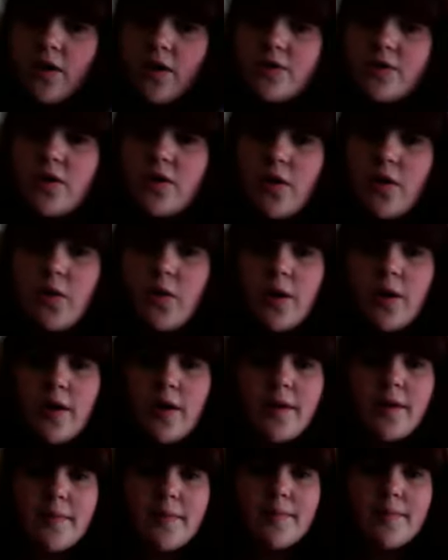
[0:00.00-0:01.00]
So,
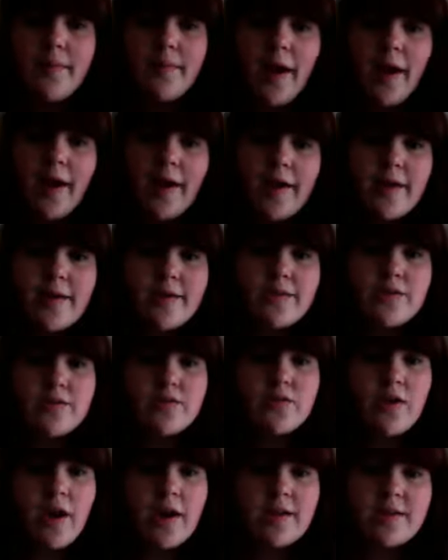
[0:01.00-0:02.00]
I
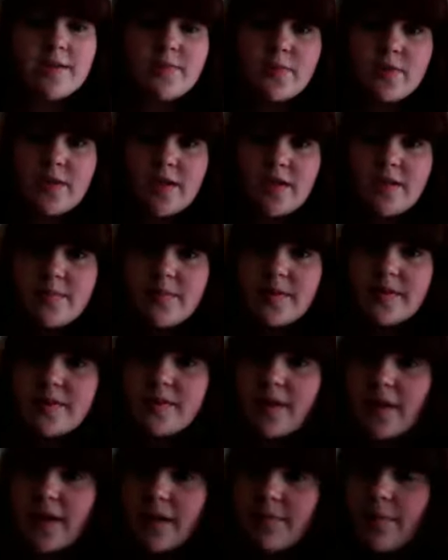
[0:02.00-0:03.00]
tried to pretend to be sick,